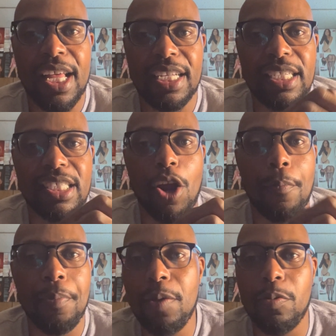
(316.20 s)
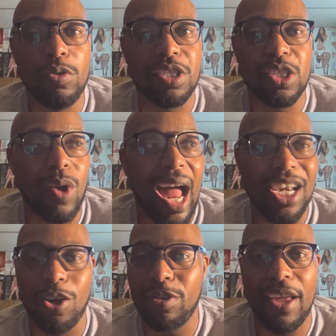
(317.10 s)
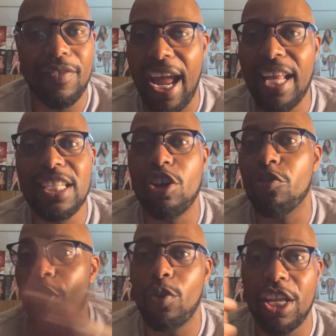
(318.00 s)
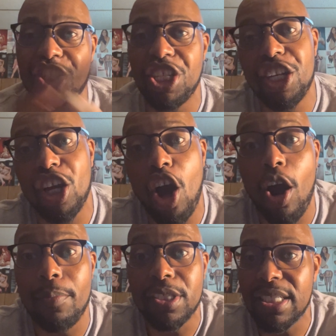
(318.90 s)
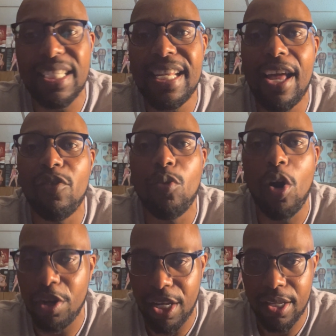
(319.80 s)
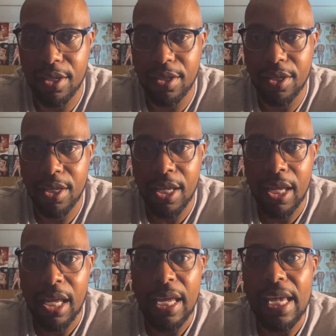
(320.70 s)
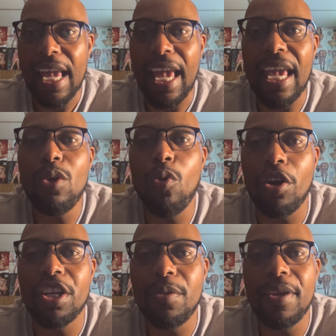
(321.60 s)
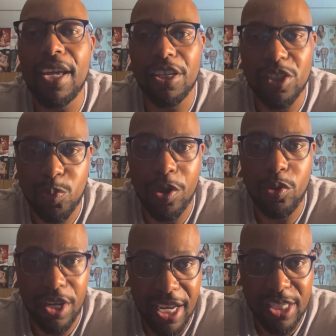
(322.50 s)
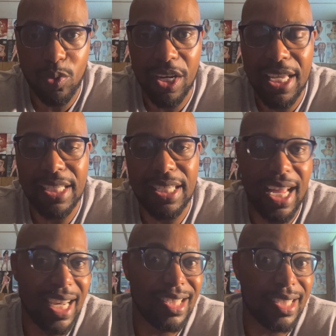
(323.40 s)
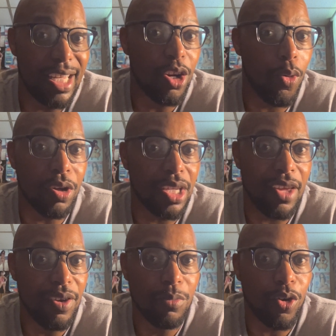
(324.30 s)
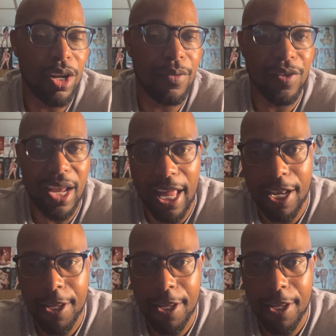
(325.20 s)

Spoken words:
to certain people, which is why I know Devin Haney's going to throw that shit in the garbage because he never wanted it. He wanted to be undisputed, and that's what he is now. And they still don't want to give him credit for that.